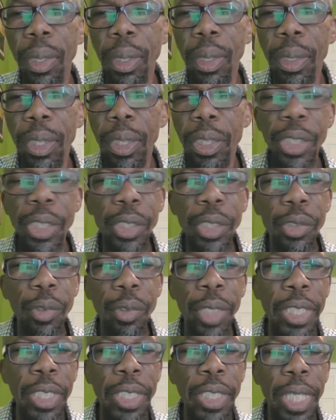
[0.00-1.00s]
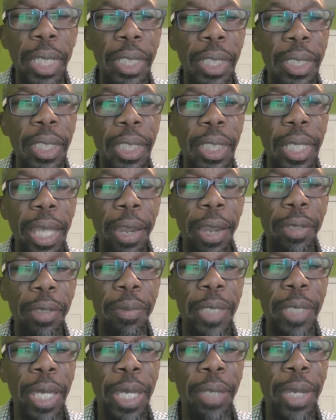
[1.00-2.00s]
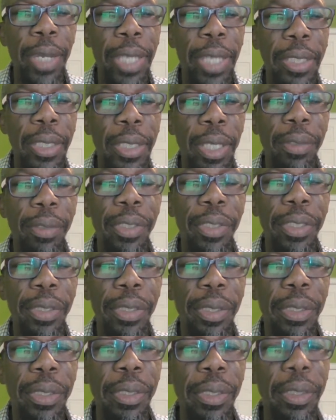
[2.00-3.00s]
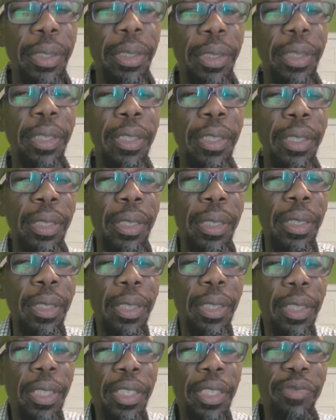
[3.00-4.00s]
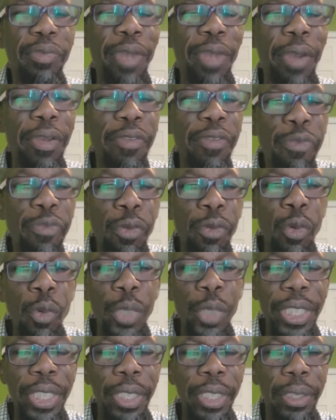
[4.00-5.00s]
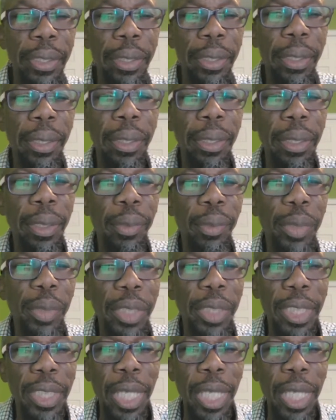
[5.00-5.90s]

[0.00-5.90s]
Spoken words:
the situation in the Caribbean right now is very fluid with the